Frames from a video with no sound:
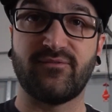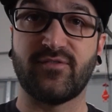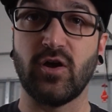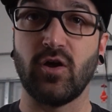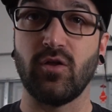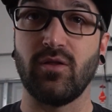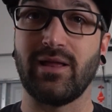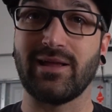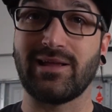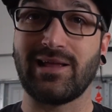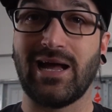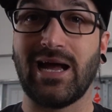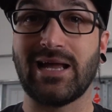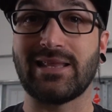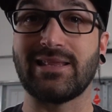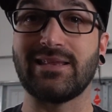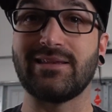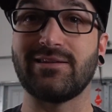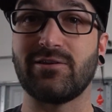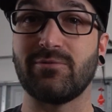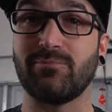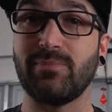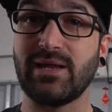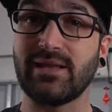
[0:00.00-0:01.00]
felt like I
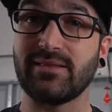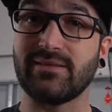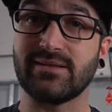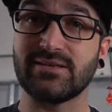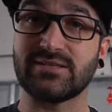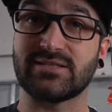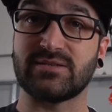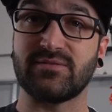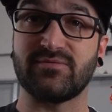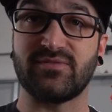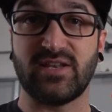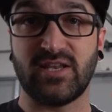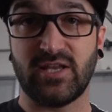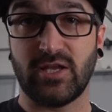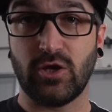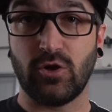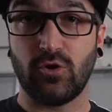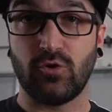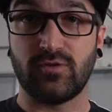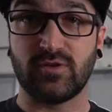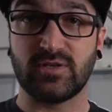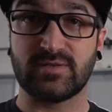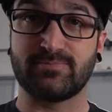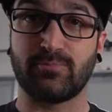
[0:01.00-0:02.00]
needed to make this
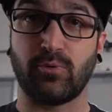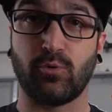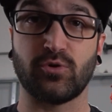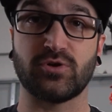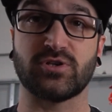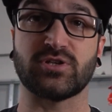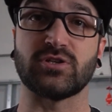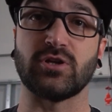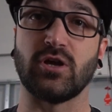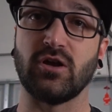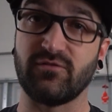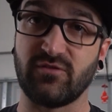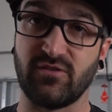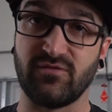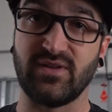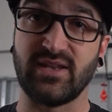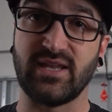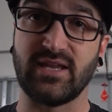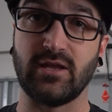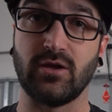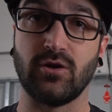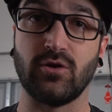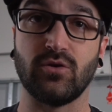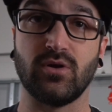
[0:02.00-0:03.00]
video, this portion of the
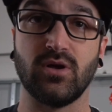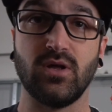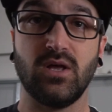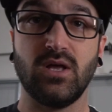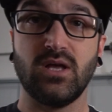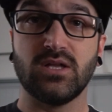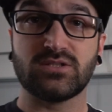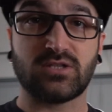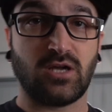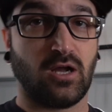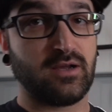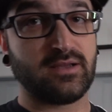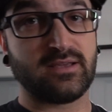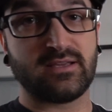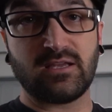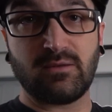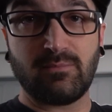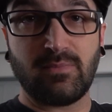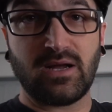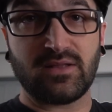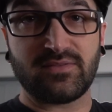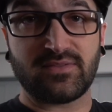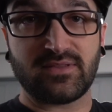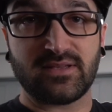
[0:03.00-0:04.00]
video, talking about